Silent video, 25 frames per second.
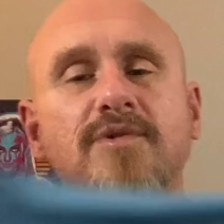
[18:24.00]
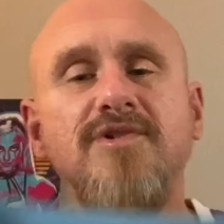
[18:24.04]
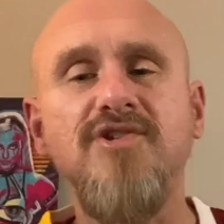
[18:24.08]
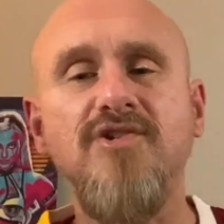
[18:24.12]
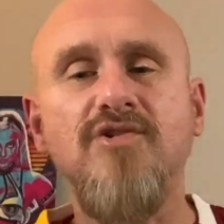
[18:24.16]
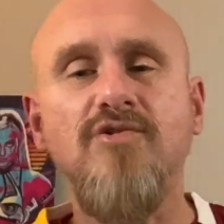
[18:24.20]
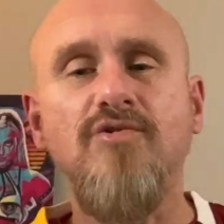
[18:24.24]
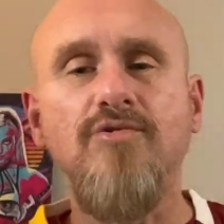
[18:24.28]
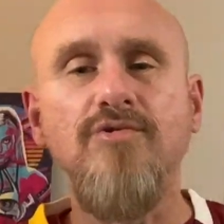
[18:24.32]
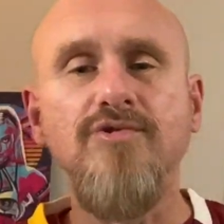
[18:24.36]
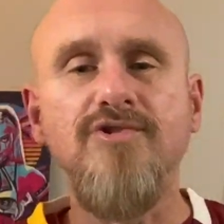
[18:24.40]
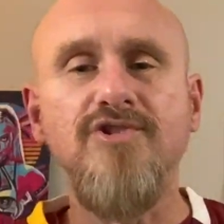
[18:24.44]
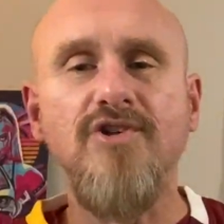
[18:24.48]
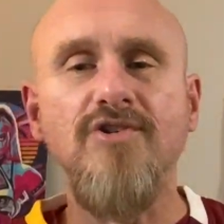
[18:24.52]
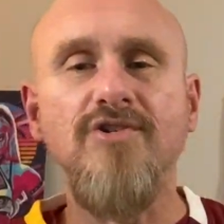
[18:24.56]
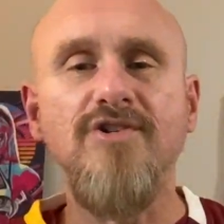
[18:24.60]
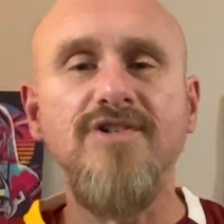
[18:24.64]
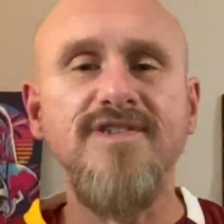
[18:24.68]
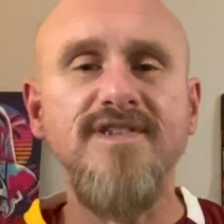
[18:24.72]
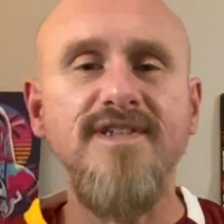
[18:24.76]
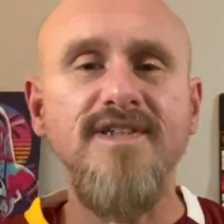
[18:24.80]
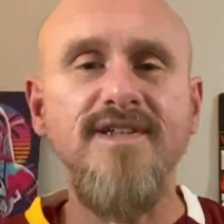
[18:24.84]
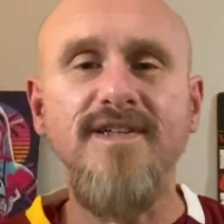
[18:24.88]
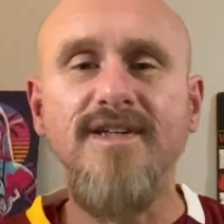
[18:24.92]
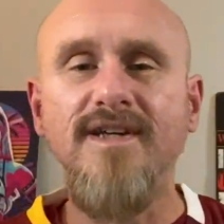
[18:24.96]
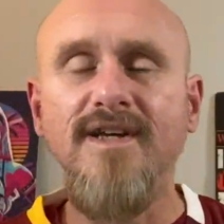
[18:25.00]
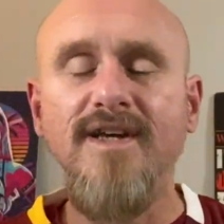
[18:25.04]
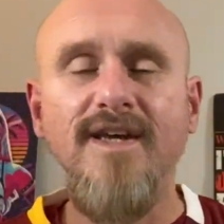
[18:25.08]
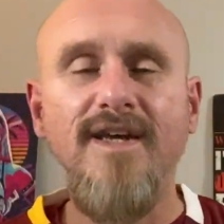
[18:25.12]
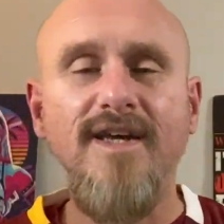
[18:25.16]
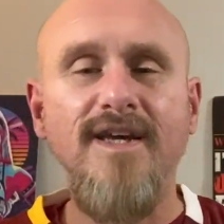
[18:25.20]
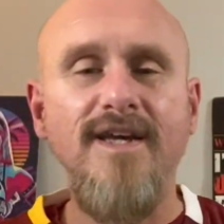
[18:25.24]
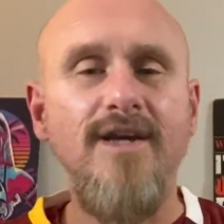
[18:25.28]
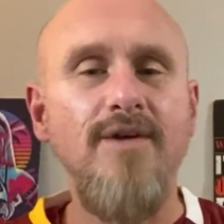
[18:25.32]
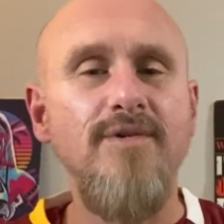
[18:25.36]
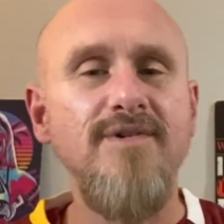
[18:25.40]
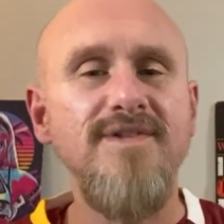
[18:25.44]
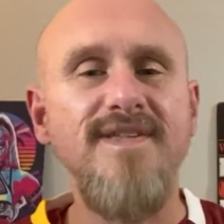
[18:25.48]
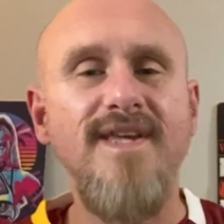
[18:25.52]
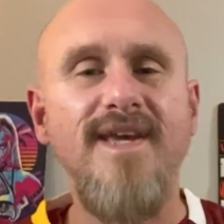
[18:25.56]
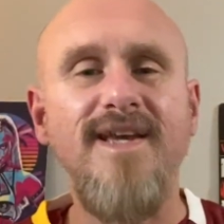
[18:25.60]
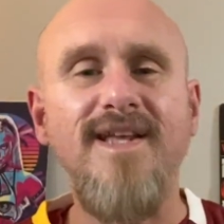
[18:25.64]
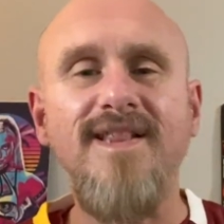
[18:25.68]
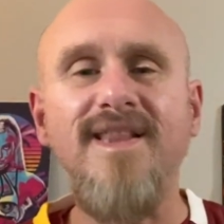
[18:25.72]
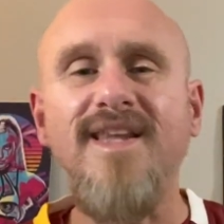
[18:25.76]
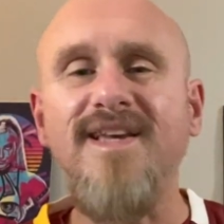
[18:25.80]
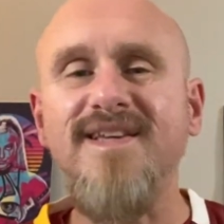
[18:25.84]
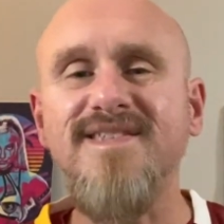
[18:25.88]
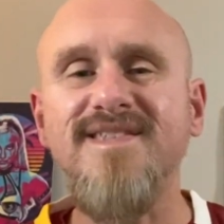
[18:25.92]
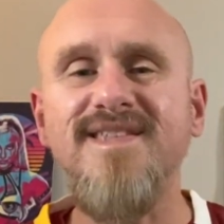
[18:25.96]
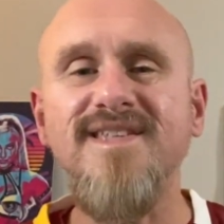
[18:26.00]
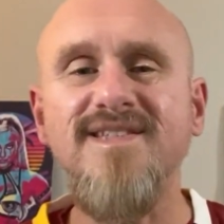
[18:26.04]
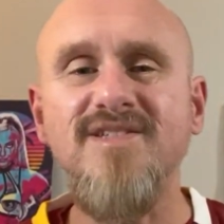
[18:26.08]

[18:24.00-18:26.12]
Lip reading: a cool jersey. It was like less than